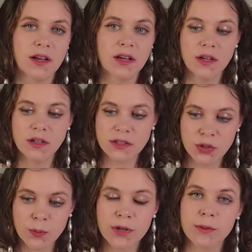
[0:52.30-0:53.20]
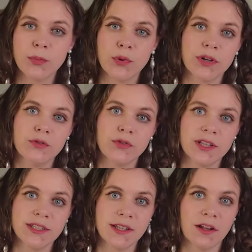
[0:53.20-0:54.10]
super important for the
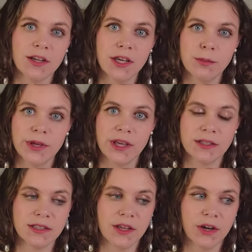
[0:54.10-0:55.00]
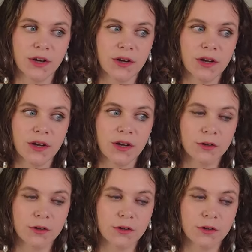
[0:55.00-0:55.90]
style key because they're
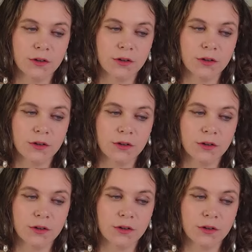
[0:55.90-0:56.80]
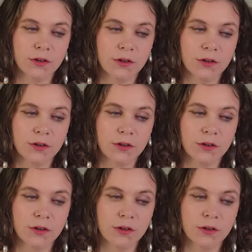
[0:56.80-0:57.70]
really good descriptors of
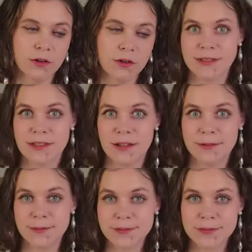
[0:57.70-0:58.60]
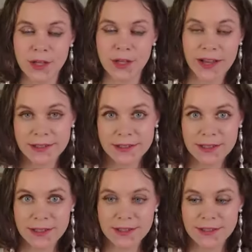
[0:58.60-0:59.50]
what is your
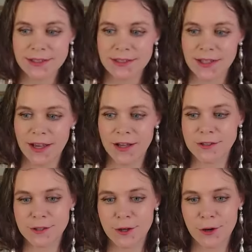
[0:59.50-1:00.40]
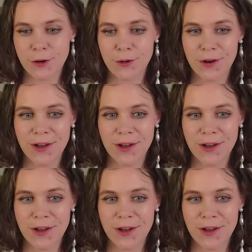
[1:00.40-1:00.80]
essence. And so,